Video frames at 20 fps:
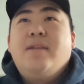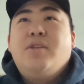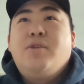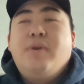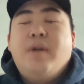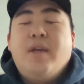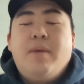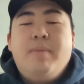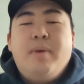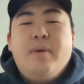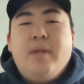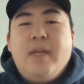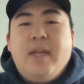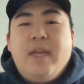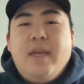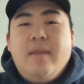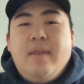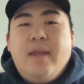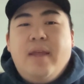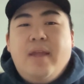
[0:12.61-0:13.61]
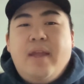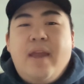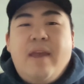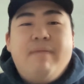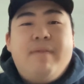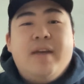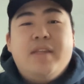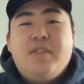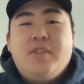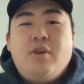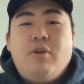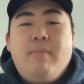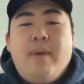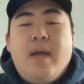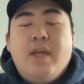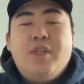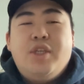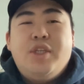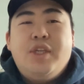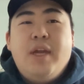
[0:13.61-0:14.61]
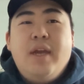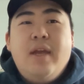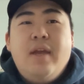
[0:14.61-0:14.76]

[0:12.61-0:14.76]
to a community that gave us so much.